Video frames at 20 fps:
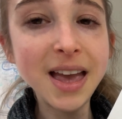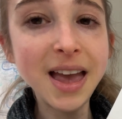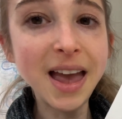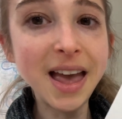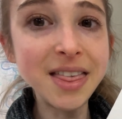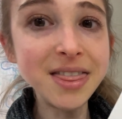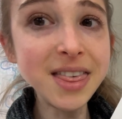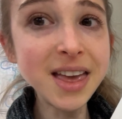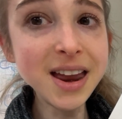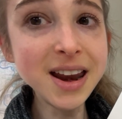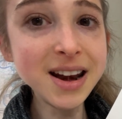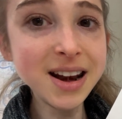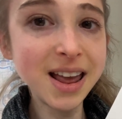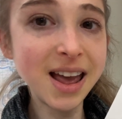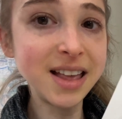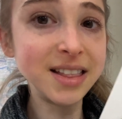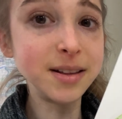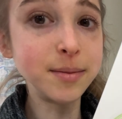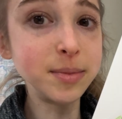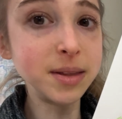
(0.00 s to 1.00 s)
And then I
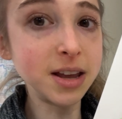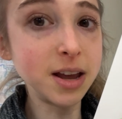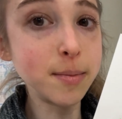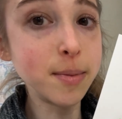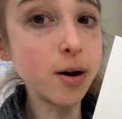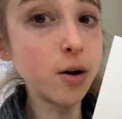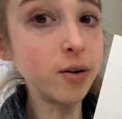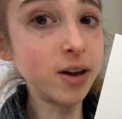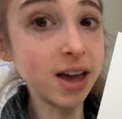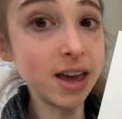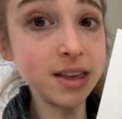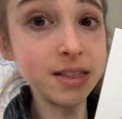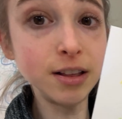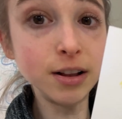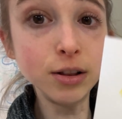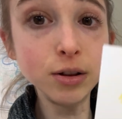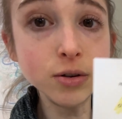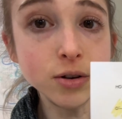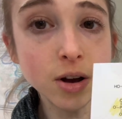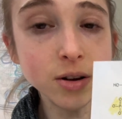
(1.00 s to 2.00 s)
had them think about, okay, the
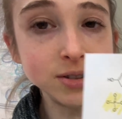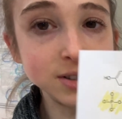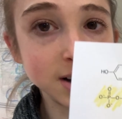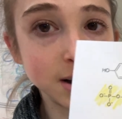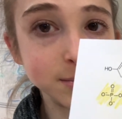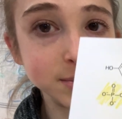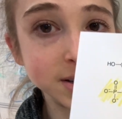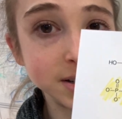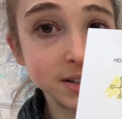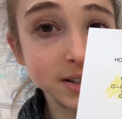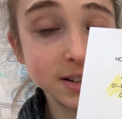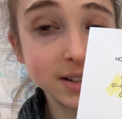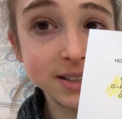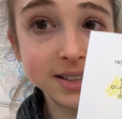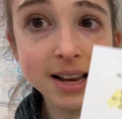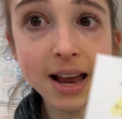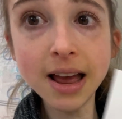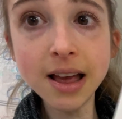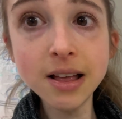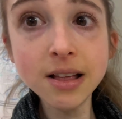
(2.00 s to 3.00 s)
glucose comes into the
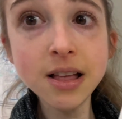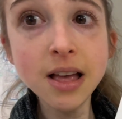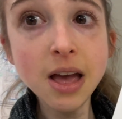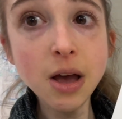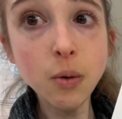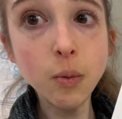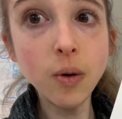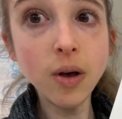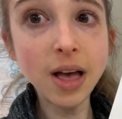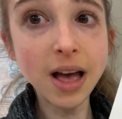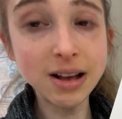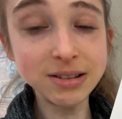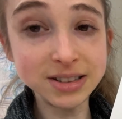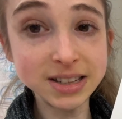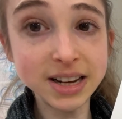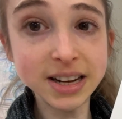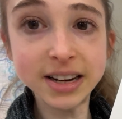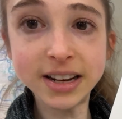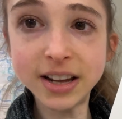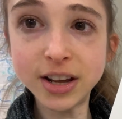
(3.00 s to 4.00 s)
cell. Well, how's
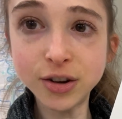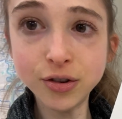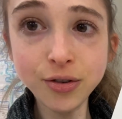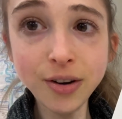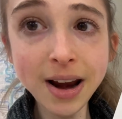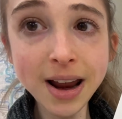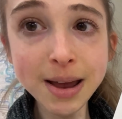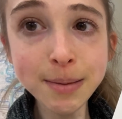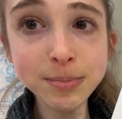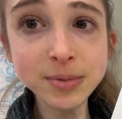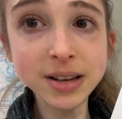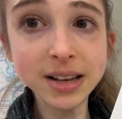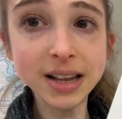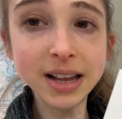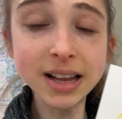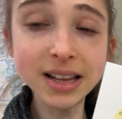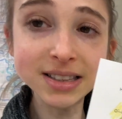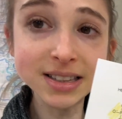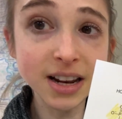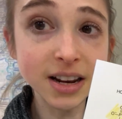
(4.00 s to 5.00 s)
it going to get trapped?
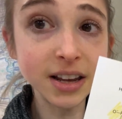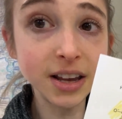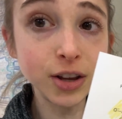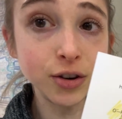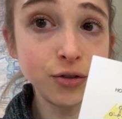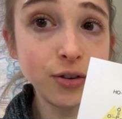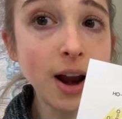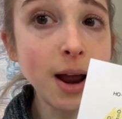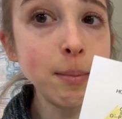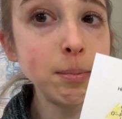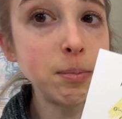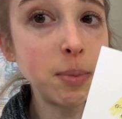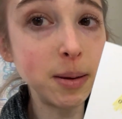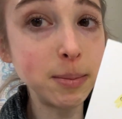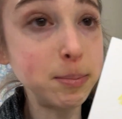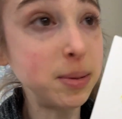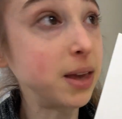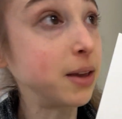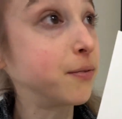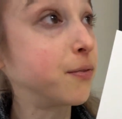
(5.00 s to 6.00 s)
It's going to get trapped by
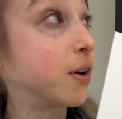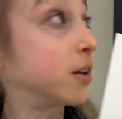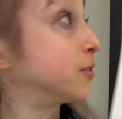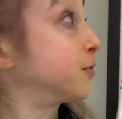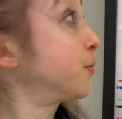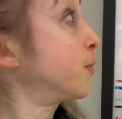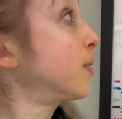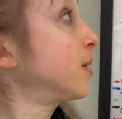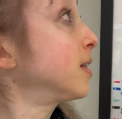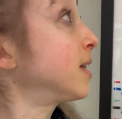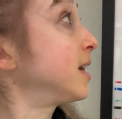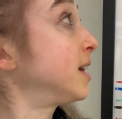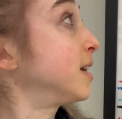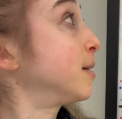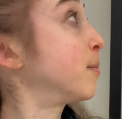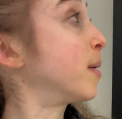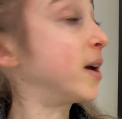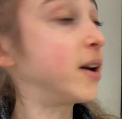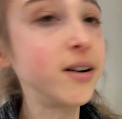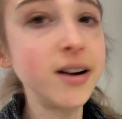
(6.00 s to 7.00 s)
being
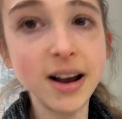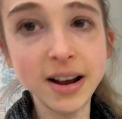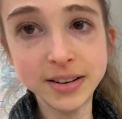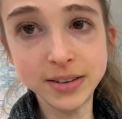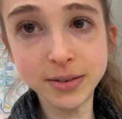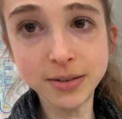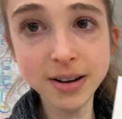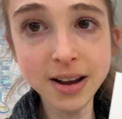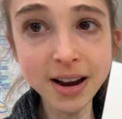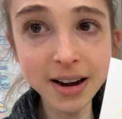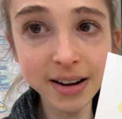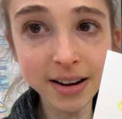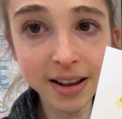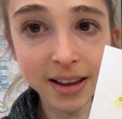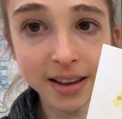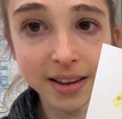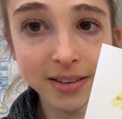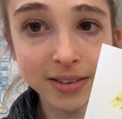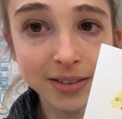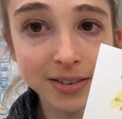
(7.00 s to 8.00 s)
phosphorylated by our
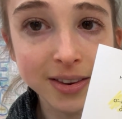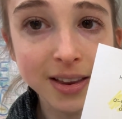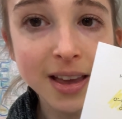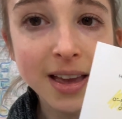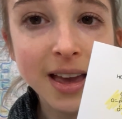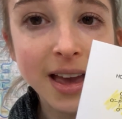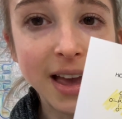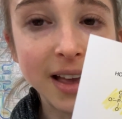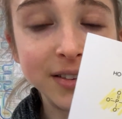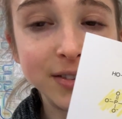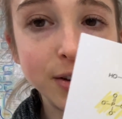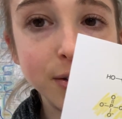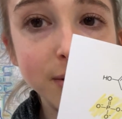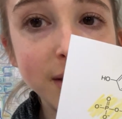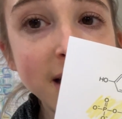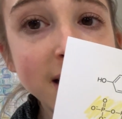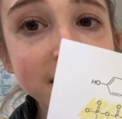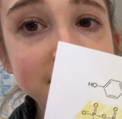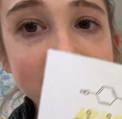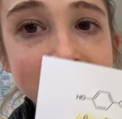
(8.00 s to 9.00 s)
hexokinase. And so
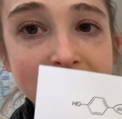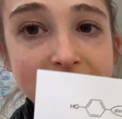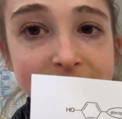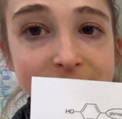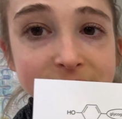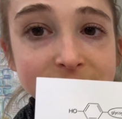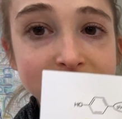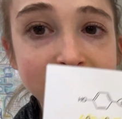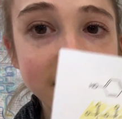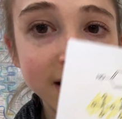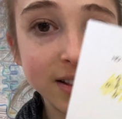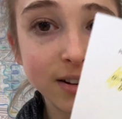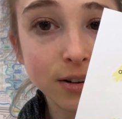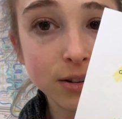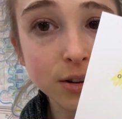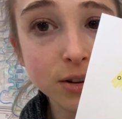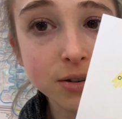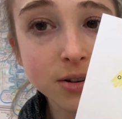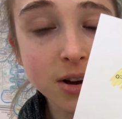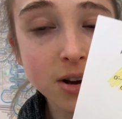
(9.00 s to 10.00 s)
then they had to take their
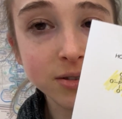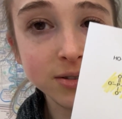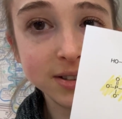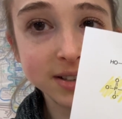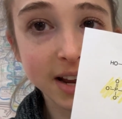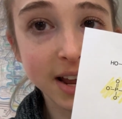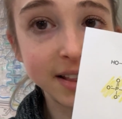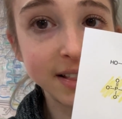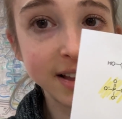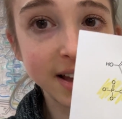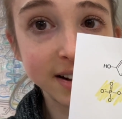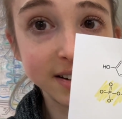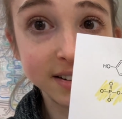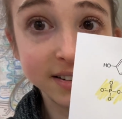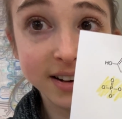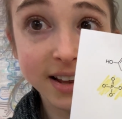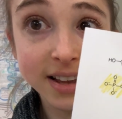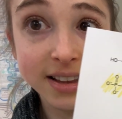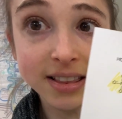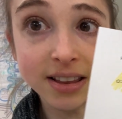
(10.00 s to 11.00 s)
glucose and they had to
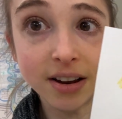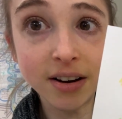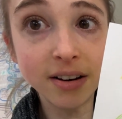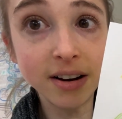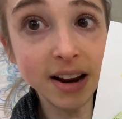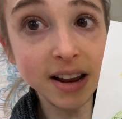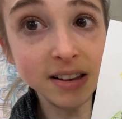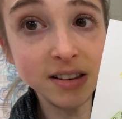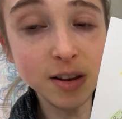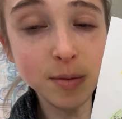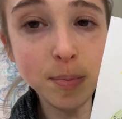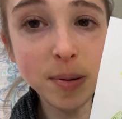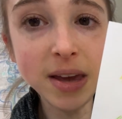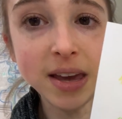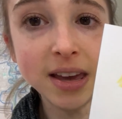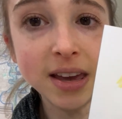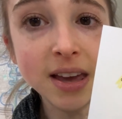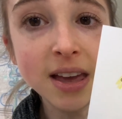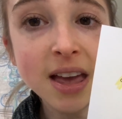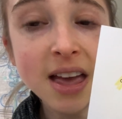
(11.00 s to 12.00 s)
take their
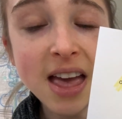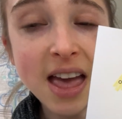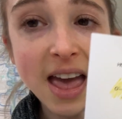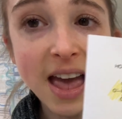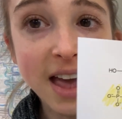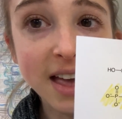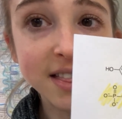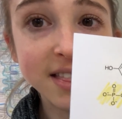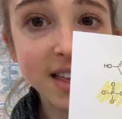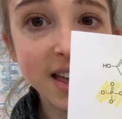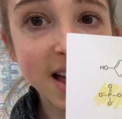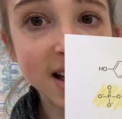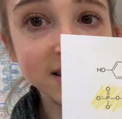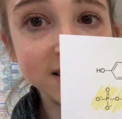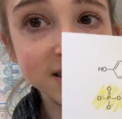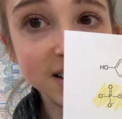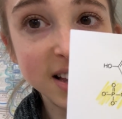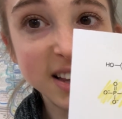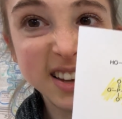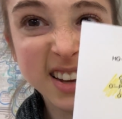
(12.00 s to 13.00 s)
ATP and they had
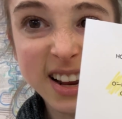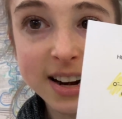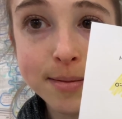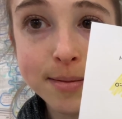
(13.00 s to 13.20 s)
to like cut